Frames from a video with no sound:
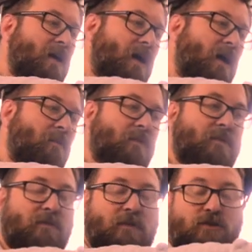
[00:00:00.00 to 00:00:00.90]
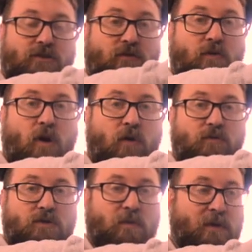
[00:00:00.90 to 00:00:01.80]
um, screw
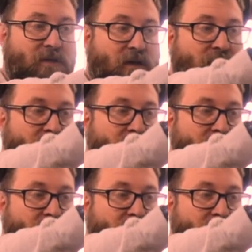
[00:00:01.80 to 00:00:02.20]
holes up with so